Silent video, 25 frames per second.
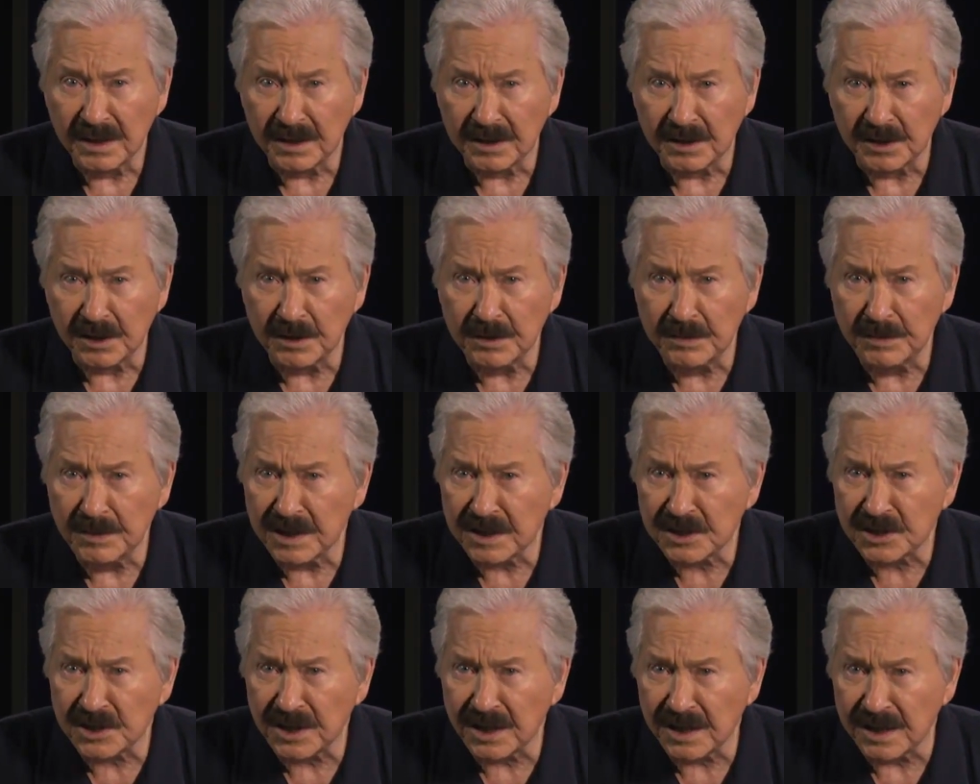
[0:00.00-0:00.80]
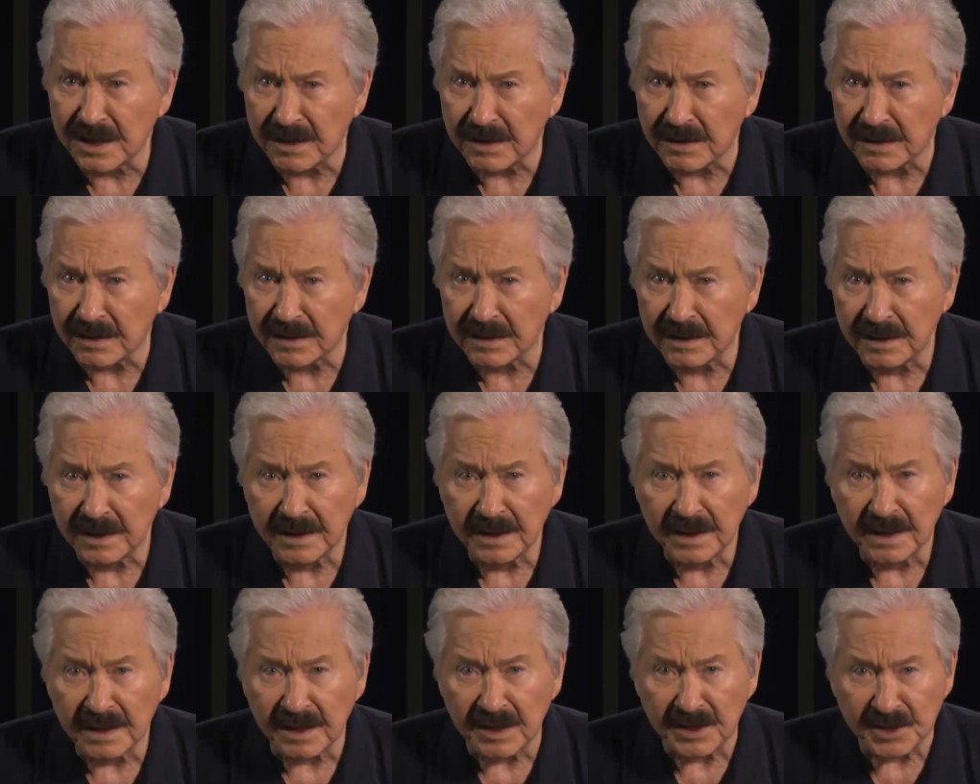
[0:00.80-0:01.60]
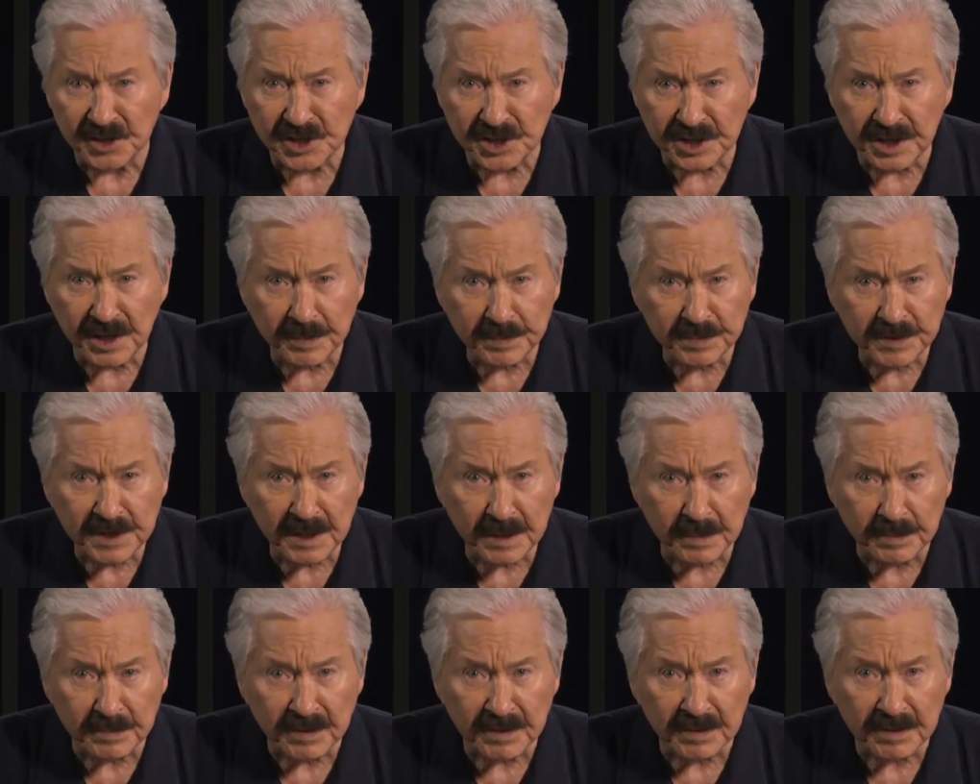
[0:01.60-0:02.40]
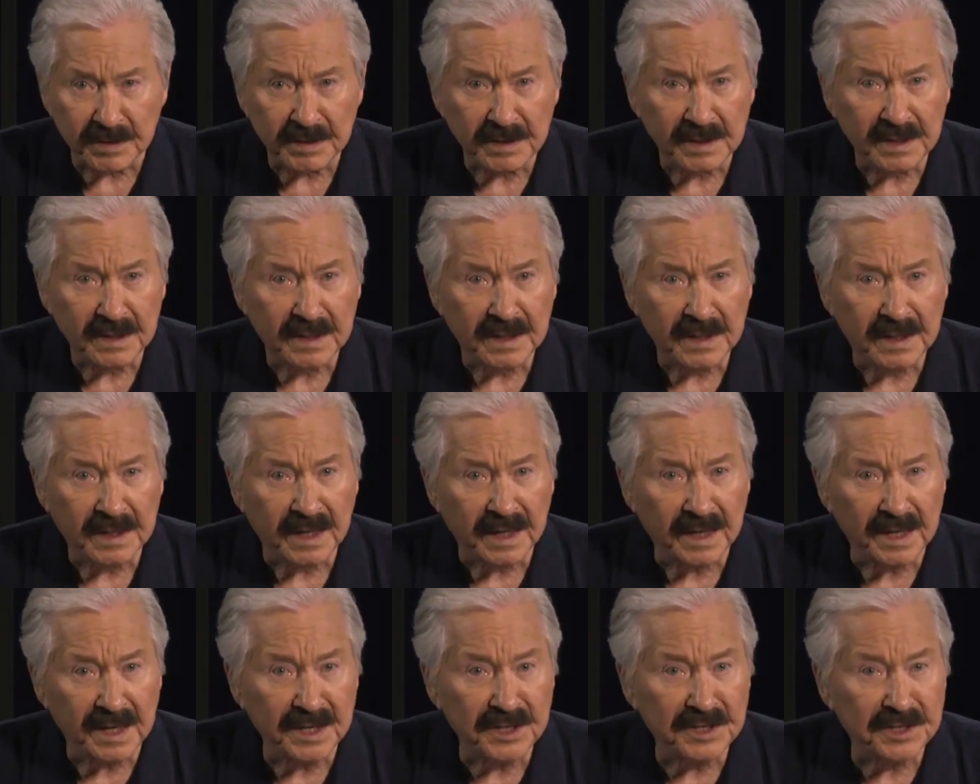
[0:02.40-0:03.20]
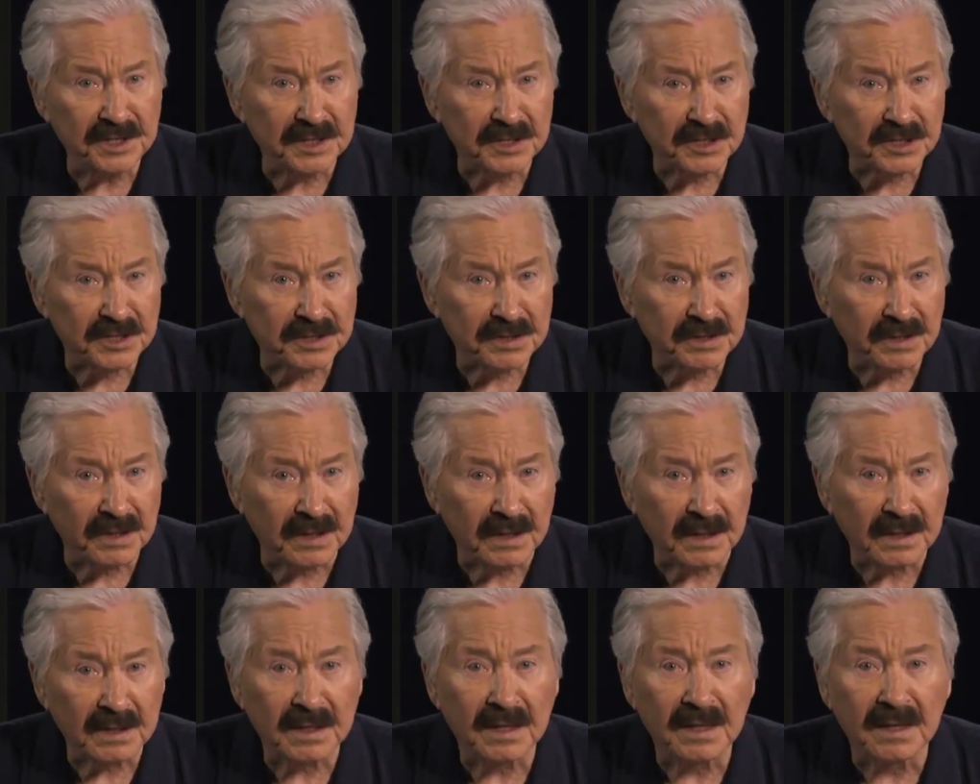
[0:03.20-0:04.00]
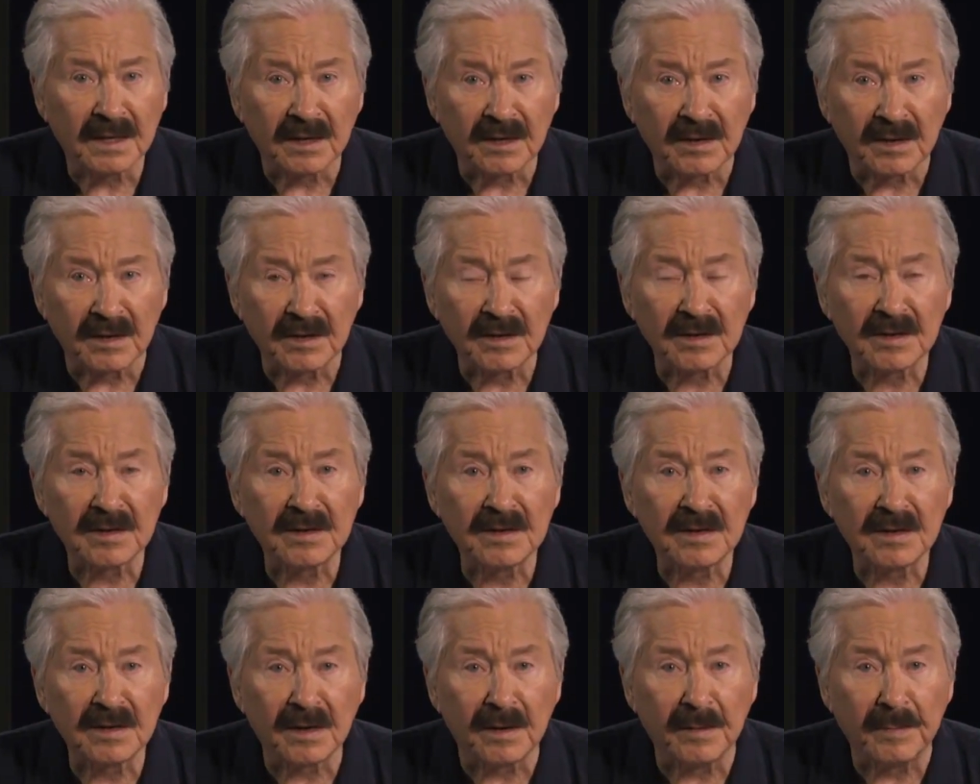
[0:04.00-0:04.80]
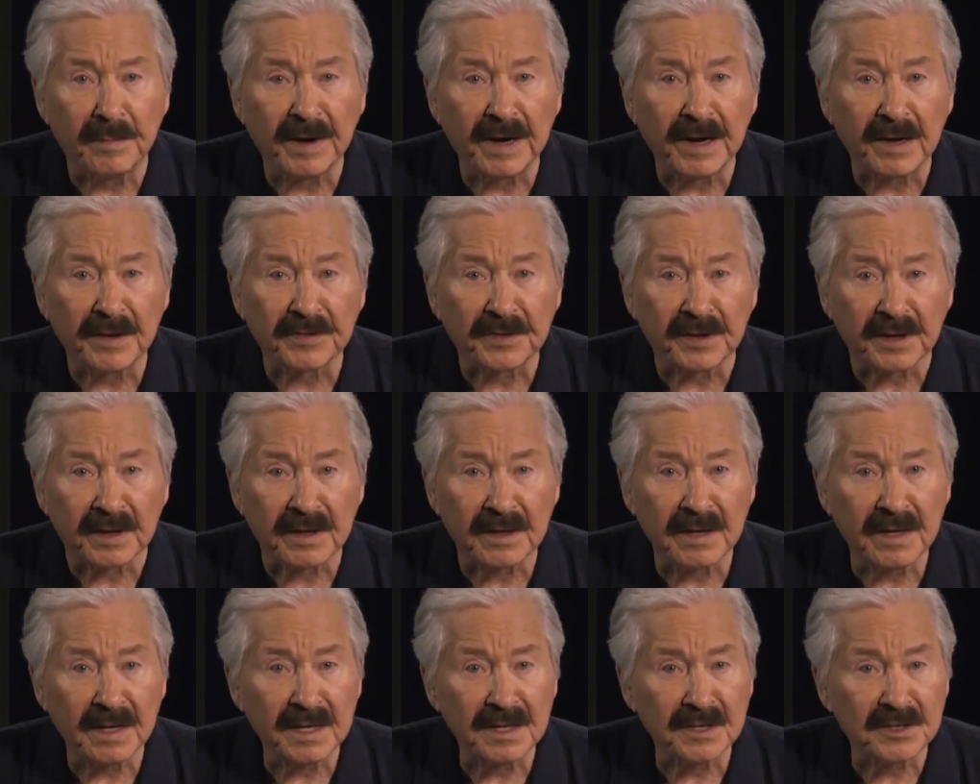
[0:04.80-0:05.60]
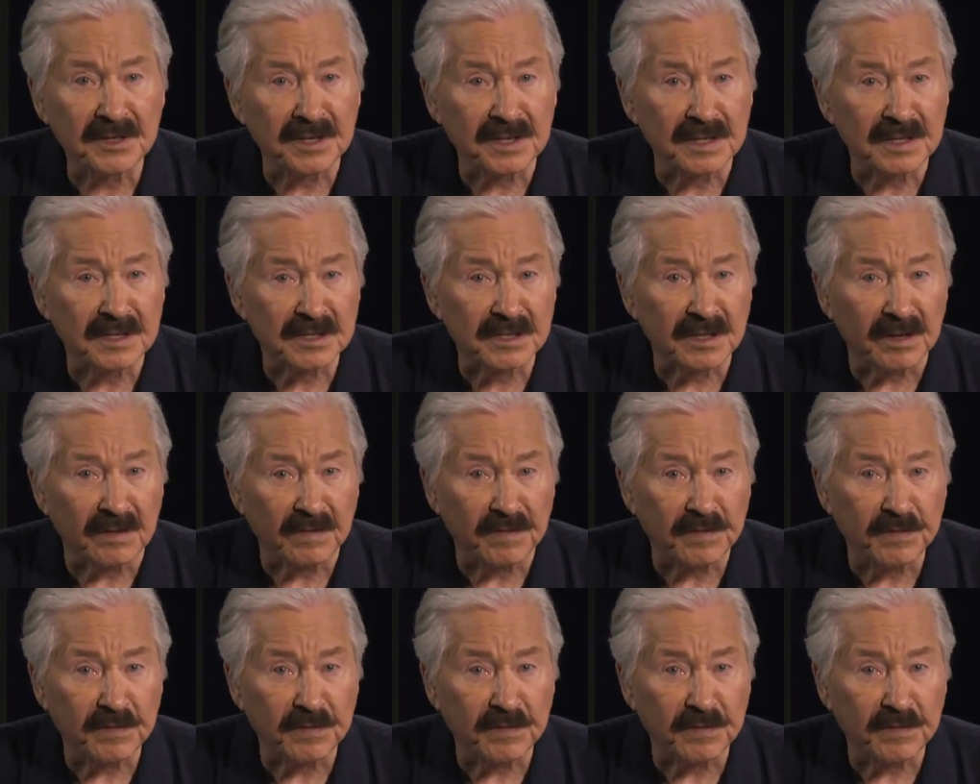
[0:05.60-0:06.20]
2 months later, in September, Agent Strzok learned about the contents of